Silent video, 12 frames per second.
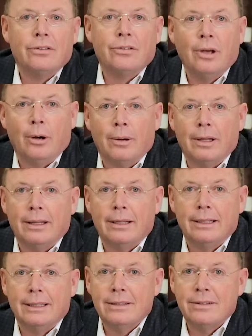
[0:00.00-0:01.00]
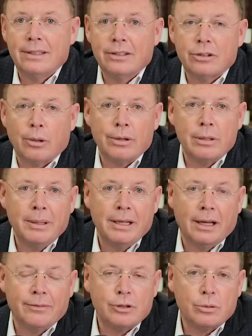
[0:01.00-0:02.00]
So Is this going to be
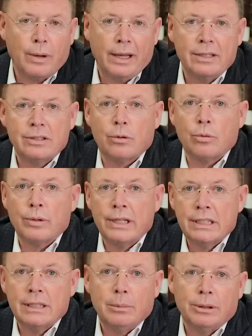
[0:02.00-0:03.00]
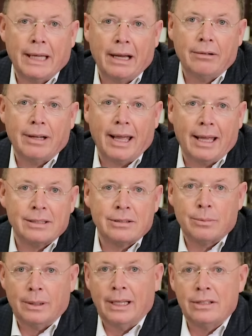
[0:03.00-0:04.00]
enough to raise reasonable doubt as
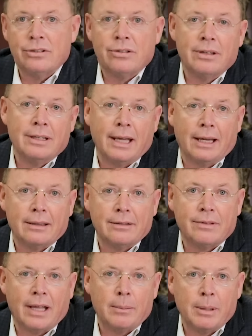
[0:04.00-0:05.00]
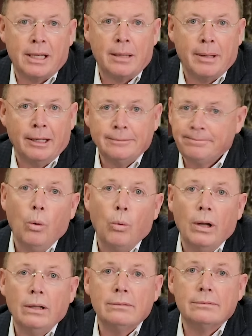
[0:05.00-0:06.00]
it relates to the death of Tammy Daybell?
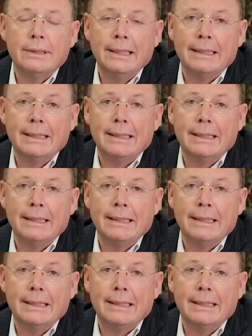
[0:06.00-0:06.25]
Well,